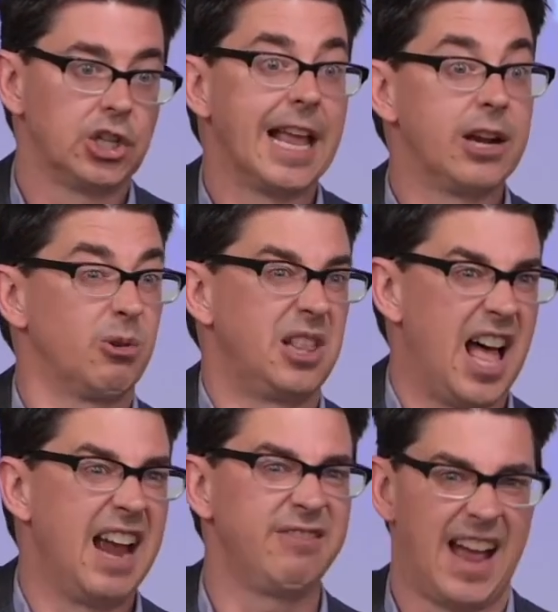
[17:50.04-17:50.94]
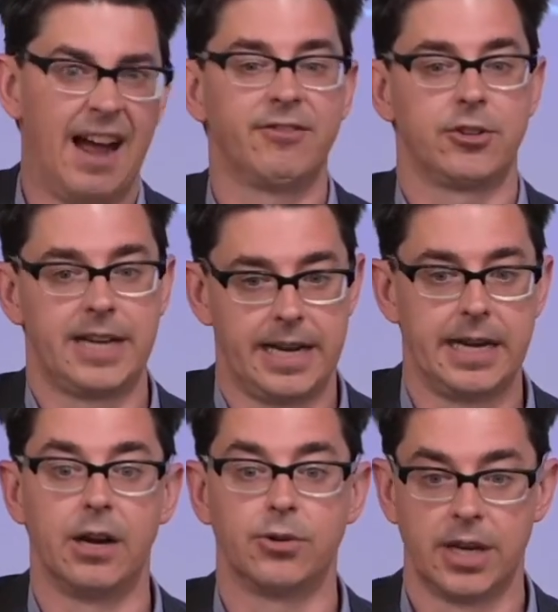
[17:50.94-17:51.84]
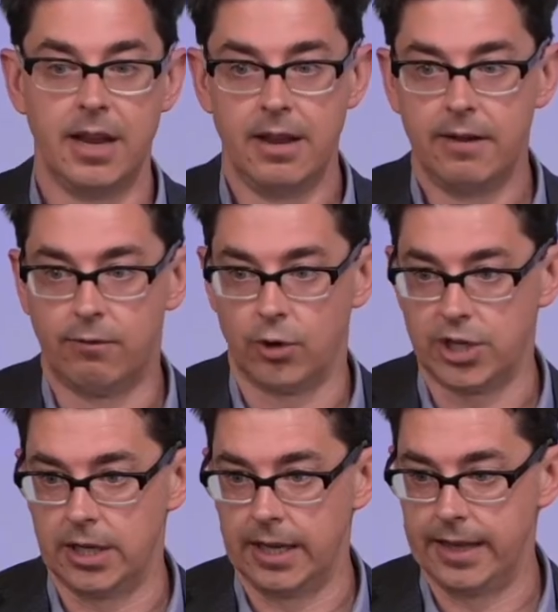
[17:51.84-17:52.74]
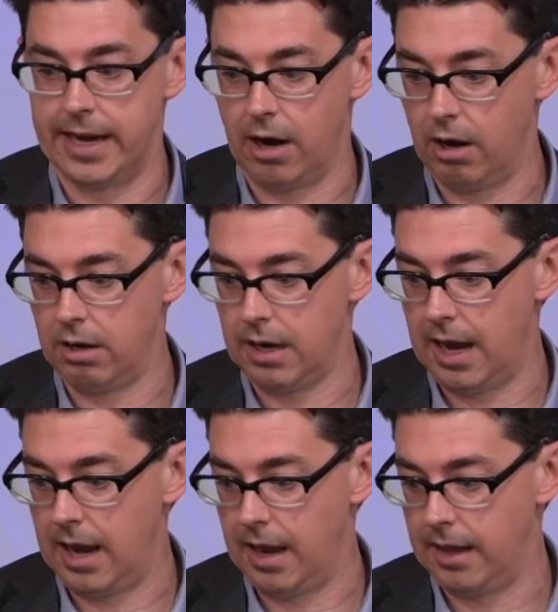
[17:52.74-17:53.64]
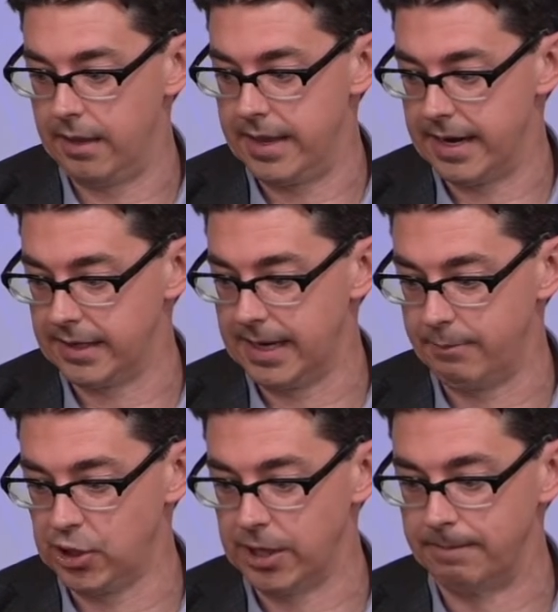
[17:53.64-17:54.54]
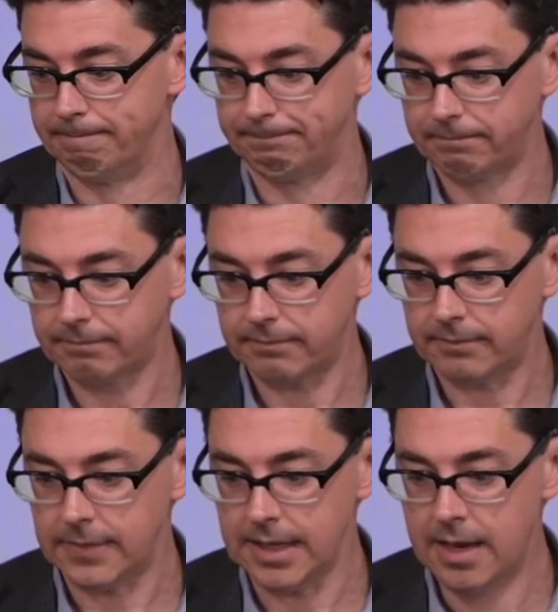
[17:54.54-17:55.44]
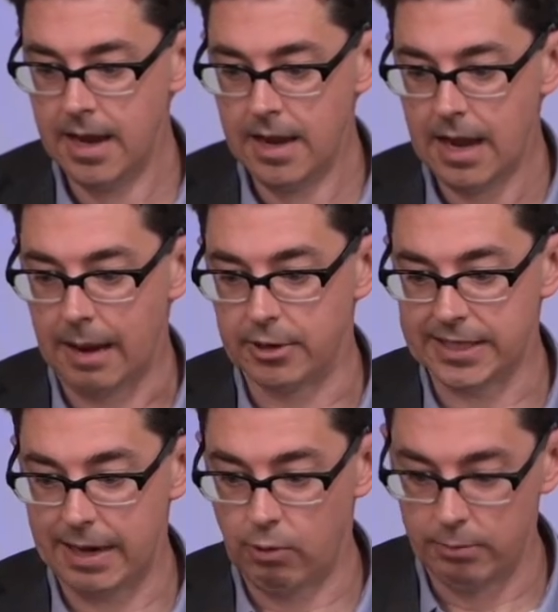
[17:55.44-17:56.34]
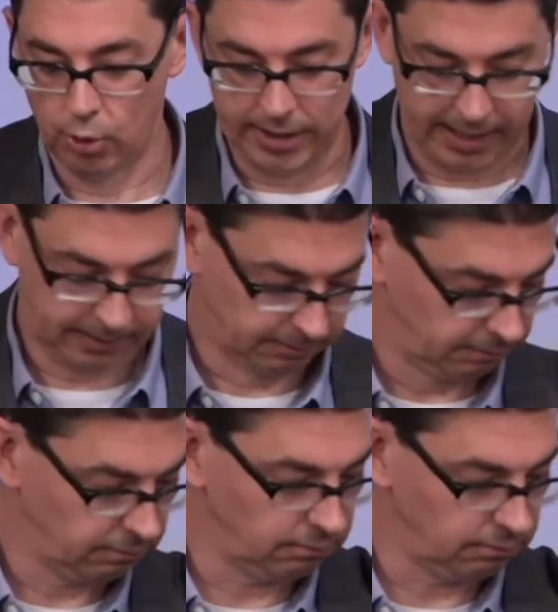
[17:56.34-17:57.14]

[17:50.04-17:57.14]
later in life, after 10 years. Fortunately, they are the exception. I'm going to say one more thing.